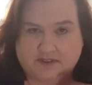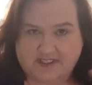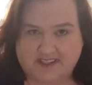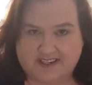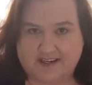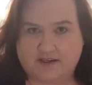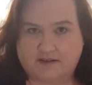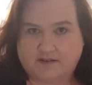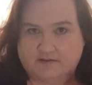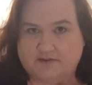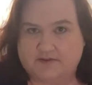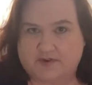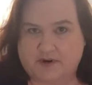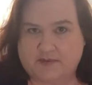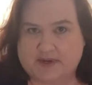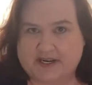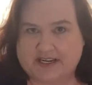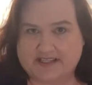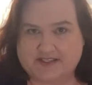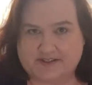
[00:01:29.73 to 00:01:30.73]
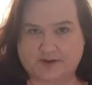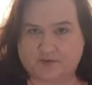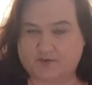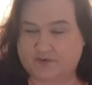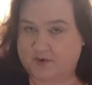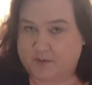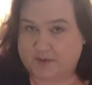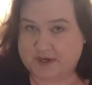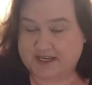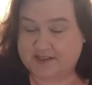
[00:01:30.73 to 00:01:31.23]
you know, 3 minutes or
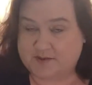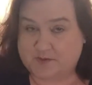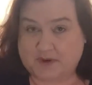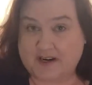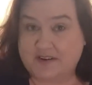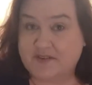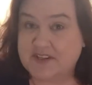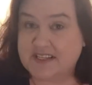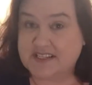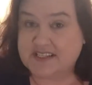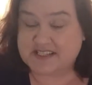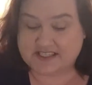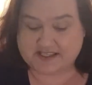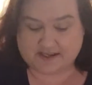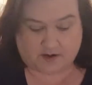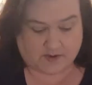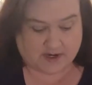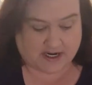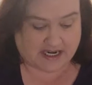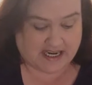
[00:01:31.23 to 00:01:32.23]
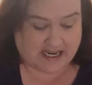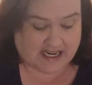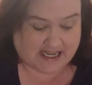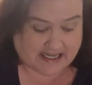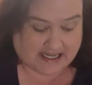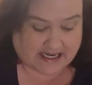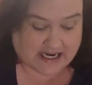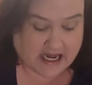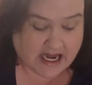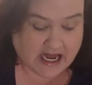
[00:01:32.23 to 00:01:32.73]
4 minutes, whatever this is already
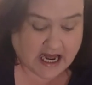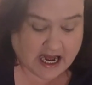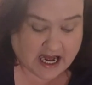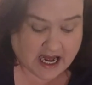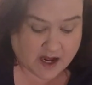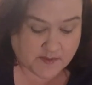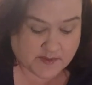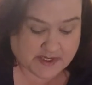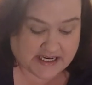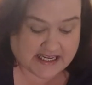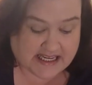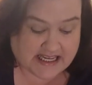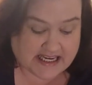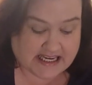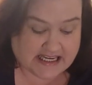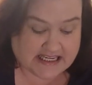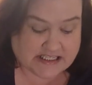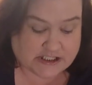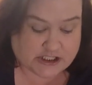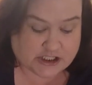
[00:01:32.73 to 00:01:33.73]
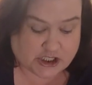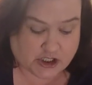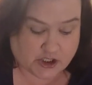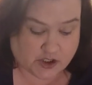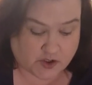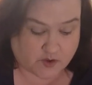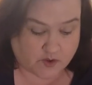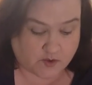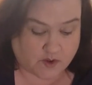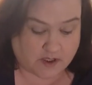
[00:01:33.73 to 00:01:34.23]
in. I'm going to get
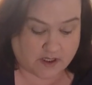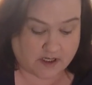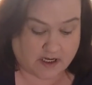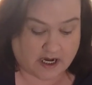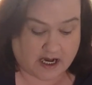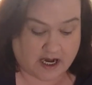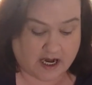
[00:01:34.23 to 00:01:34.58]
into